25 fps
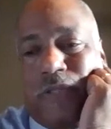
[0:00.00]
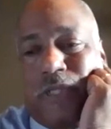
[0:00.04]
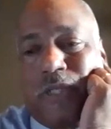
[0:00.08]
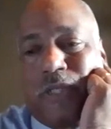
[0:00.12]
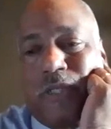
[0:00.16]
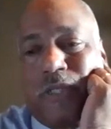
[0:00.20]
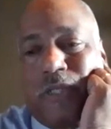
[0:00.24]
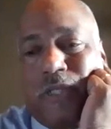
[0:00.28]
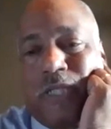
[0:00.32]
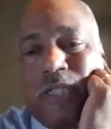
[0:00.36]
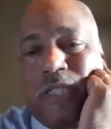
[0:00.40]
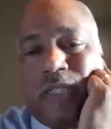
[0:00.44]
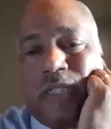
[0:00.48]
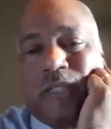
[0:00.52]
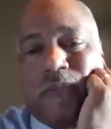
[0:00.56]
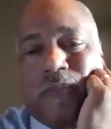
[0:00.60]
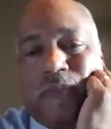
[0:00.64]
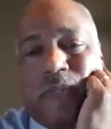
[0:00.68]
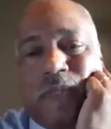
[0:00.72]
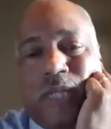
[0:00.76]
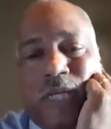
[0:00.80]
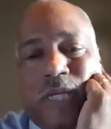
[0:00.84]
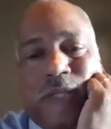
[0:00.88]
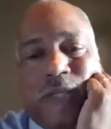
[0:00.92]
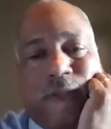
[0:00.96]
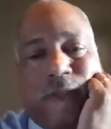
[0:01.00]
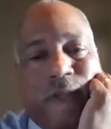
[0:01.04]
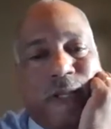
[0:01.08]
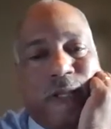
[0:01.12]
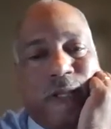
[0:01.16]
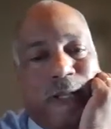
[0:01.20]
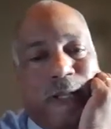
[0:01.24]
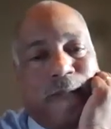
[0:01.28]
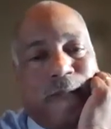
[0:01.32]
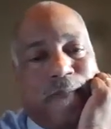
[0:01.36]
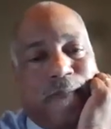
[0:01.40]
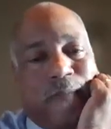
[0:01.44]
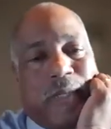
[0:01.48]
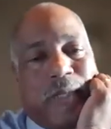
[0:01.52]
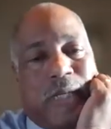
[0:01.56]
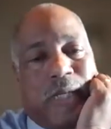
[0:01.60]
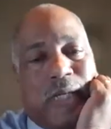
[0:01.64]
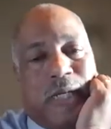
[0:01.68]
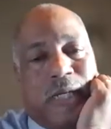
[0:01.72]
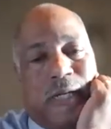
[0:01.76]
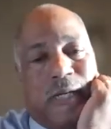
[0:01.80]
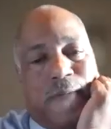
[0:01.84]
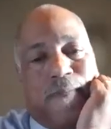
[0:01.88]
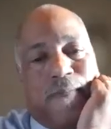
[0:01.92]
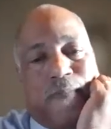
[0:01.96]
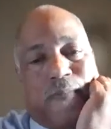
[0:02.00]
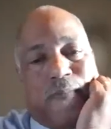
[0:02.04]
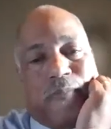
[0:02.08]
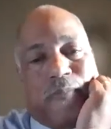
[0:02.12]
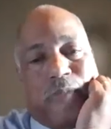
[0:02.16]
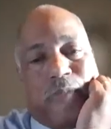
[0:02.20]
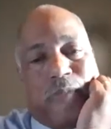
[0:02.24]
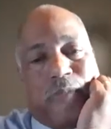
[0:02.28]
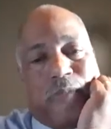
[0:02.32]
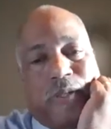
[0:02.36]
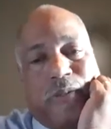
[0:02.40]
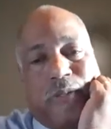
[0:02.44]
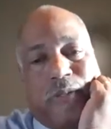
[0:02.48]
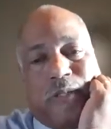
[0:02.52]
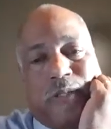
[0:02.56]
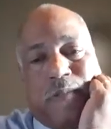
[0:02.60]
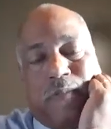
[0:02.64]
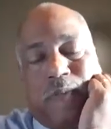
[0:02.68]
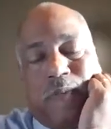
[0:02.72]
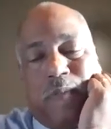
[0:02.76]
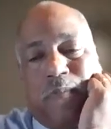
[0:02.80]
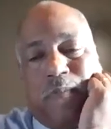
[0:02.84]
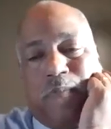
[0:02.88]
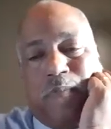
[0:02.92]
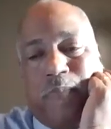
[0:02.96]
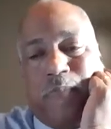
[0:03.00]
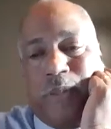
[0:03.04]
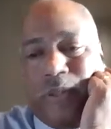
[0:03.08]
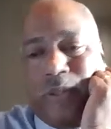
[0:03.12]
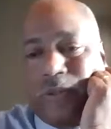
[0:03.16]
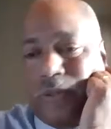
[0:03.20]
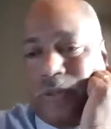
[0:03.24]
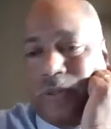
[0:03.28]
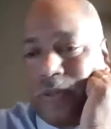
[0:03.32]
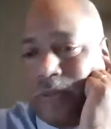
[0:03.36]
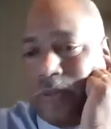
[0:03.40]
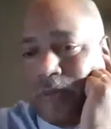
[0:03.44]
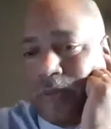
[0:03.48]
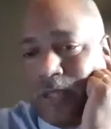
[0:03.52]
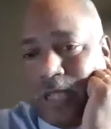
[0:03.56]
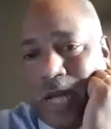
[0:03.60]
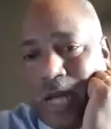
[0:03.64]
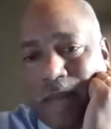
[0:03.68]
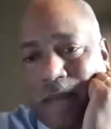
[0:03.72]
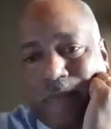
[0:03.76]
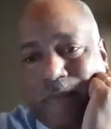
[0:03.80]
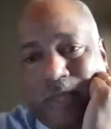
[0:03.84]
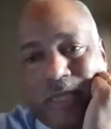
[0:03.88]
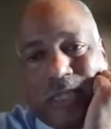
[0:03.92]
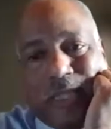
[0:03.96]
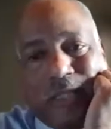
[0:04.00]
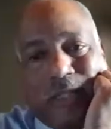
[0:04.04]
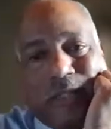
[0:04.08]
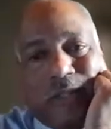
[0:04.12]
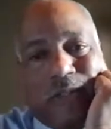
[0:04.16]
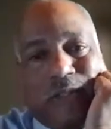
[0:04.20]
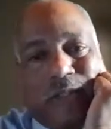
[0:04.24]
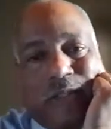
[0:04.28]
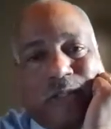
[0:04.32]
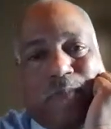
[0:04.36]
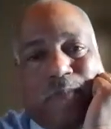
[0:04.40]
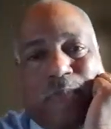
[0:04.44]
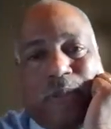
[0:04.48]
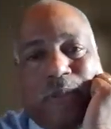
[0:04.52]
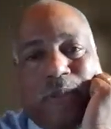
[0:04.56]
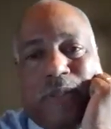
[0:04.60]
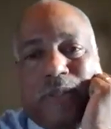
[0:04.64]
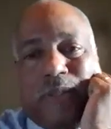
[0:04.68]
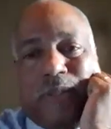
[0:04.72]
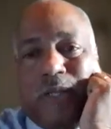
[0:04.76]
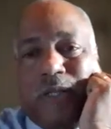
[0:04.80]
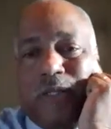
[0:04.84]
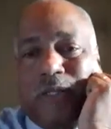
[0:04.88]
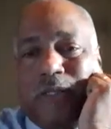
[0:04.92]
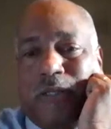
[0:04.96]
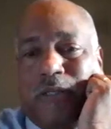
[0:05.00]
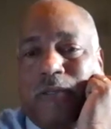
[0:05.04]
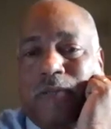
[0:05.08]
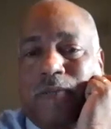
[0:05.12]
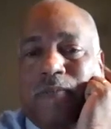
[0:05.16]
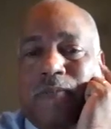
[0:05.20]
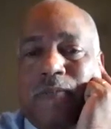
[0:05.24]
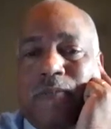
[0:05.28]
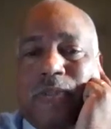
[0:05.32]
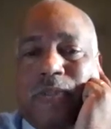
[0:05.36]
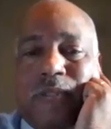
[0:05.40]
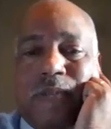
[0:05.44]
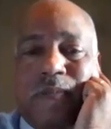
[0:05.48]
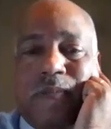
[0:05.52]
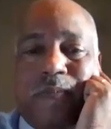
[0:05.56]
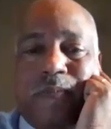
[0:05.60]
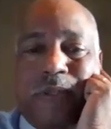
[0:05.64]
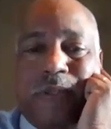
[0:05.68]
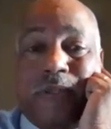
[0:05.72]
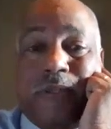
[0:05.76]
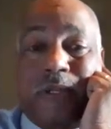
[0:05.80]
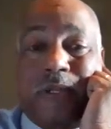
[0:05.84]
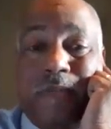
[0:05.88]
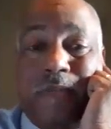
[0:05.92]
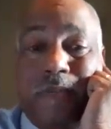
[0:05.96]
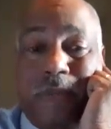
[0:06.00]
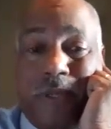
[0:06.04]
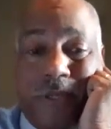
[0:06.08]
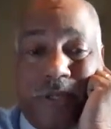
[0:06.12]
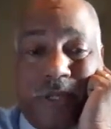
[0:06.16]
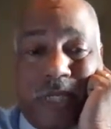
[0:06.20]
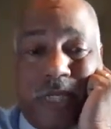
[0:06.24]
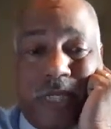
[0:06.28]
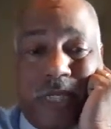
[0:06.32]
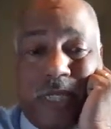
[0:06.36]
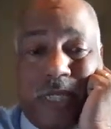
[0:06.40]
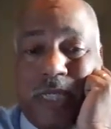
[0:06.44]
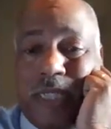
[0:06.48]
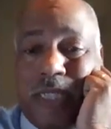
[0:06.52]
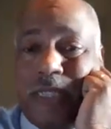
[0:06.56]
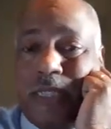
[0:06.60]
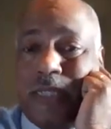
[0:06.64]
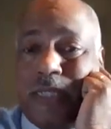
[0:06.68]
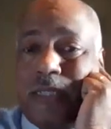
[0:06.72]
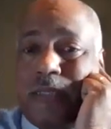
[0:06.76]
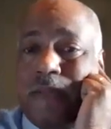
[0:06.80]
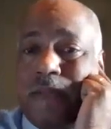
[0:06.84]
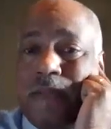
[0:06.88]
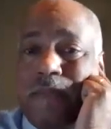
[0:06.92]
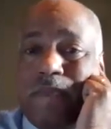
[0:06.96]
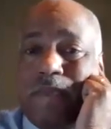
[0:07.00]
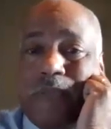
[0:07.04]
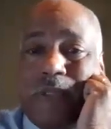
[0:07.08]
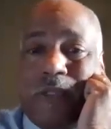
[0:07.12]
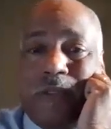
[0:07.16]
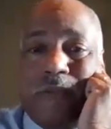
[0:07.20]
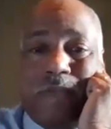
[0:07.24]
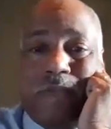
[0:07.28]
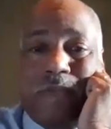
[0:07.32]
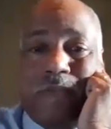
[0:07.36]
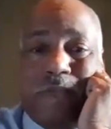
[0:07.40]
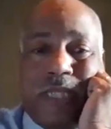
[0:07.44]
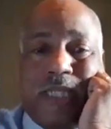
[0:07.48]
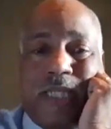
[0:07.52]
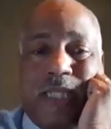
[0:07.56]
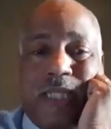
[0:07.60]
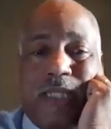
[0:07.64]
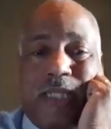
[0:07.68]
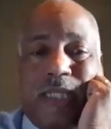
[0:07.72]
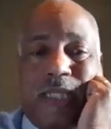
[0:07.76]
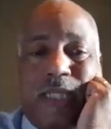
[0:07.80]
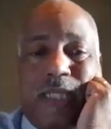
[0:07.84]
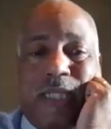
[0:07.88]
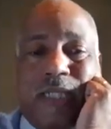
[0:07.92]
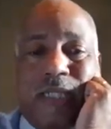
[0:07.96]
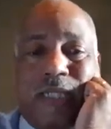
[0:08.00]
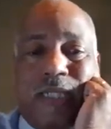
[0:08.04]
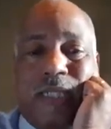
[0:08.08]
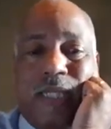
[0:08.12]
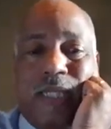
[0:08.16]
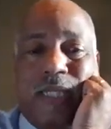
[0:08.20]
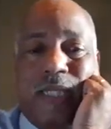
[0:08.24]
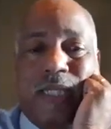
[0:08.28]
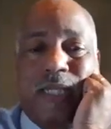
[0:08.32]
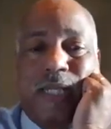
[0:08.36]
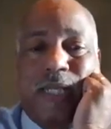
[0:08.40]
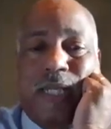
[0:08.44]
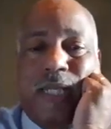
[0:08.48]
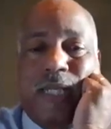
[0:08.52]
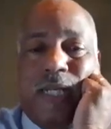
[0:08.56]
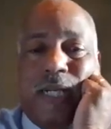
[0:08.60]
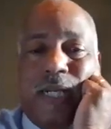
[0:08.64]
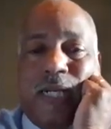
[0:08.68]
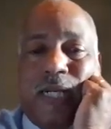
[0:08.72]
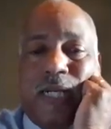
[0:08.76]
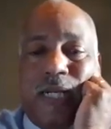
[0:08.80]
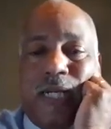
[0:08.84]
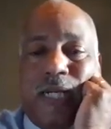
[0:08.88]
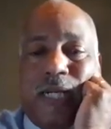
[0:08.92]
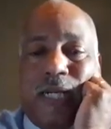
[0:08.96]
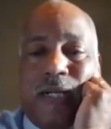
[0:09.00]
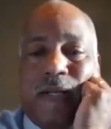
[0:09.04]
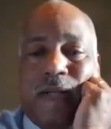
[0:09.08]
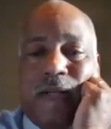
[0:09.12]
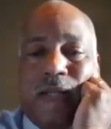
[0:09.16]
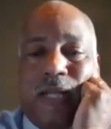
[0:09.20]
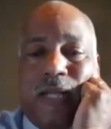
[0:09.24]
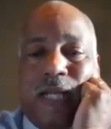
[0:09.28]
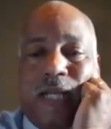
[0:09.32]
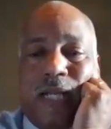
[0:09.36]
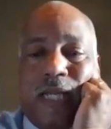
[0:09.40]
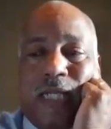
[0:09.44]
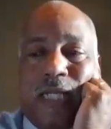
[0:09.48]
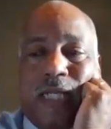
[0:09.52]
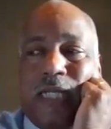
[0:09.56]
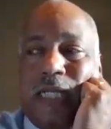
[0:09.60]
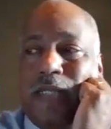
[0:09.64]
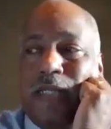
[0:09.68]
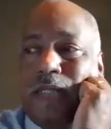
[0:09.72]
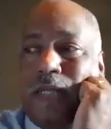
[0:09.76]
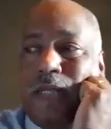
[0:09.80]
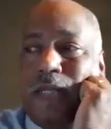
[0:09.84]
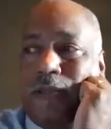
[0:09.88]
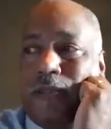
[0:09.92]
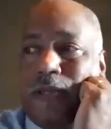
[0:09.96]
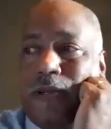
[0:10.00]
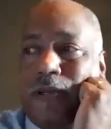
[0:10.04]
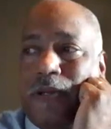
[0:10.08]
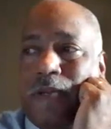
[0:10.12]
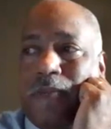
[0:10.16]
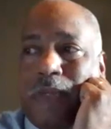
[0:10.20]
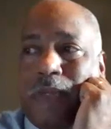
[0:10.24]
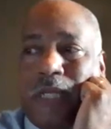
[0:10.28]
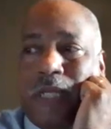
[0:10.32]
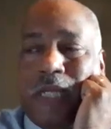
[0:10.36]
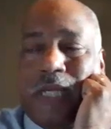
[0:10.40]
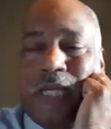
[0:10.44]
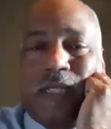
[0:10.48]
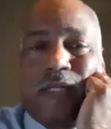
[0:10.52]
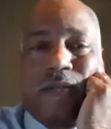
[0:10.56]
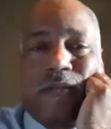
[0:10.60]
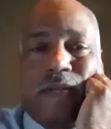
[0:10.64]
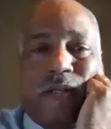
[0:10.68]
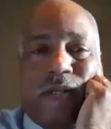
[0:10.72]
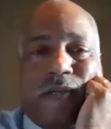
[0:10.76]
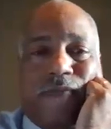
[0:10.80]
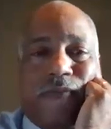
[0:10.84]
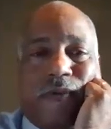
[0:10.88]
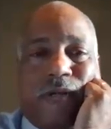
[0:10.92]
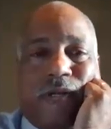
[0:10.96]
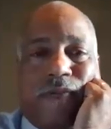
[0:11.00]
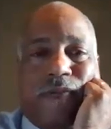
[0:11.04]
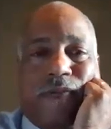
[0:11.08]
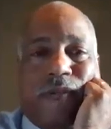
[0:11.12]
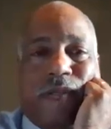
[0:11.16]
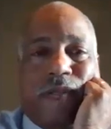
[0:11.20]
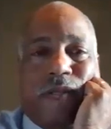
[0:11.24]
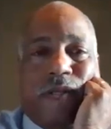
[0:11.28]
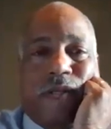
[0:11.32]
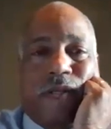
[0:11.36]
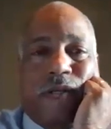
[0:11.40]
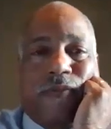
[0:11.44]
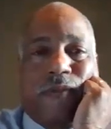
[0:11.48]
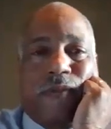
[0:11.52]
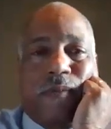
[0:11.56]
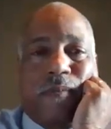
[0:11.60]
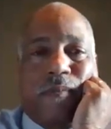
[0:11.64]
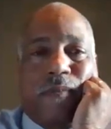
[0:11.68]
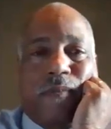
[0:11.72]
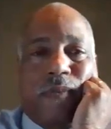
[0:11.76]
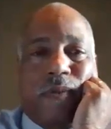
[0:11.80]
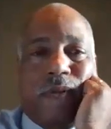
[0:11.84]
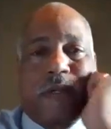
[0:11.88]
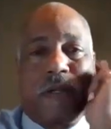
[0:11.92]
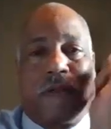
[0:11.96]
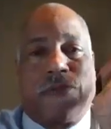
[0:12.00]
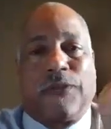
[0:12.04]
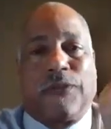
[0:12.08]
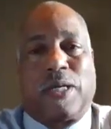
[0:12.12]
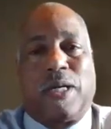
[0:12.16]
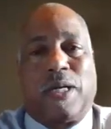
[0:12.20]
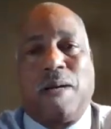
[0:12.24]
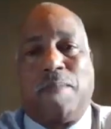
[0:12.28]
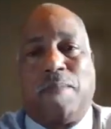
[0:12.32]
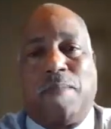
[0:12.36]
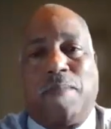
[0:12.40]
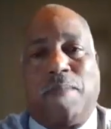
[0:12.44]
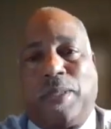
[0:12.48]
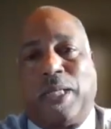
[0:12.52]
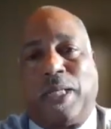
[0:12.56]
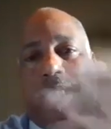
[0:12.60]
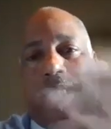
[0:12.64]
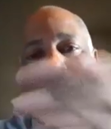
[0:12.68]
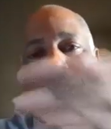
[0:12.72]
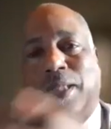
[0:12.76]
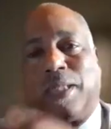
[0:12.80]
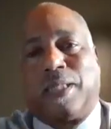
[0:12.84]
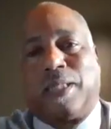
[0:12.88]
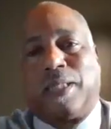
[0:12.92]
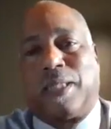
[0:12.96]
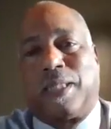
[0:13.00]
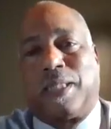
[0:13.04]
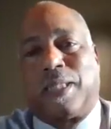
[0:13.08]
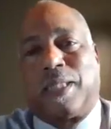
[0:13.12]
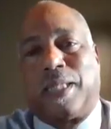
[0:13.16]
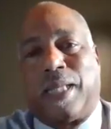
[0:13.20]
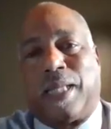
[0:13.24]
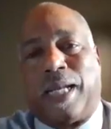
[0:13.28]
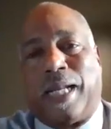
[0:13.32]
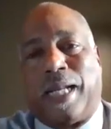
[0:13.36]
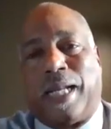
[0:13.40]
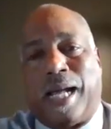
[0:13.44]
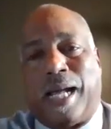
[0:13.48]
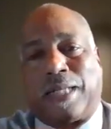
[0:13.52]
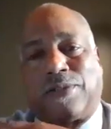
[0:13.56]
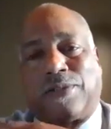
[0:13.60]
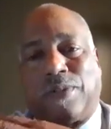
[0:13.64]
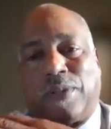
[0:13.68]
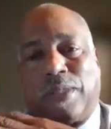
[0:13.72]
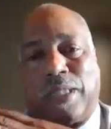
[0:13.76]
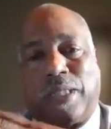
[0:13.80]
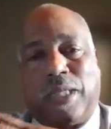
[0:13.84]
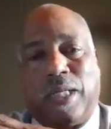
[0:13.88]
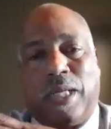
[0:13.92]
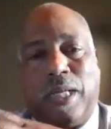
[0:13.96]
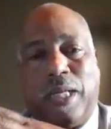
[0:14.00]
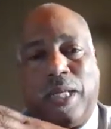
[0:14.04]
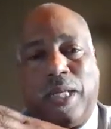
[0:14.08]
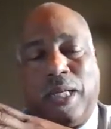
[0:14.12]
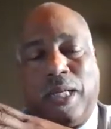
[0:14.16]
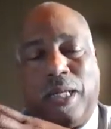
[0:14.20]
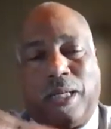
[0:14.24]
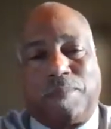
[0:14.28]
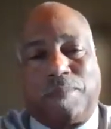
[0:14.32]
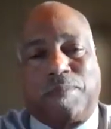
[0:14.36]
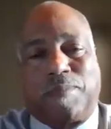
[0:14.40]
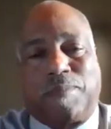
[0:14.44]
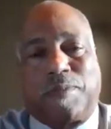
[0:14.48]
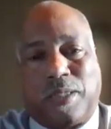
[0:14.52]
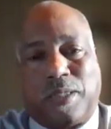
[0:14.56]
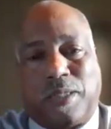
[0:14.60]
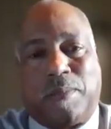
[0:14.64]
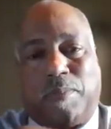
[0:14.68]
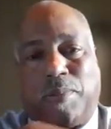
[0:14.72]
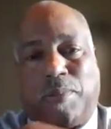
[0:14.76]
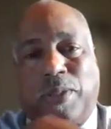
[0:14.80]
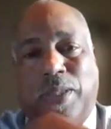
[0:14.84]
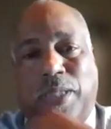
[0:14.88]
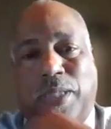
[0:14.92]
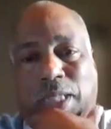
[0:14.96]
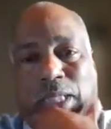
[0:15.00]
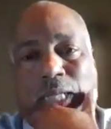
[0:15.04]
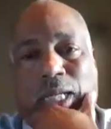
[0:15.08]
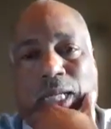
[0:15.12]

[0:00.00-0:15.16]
So he's the one who has built shopping centers, built homes, built communities, built businesses. And he's the third leg of the company that actually helps us to put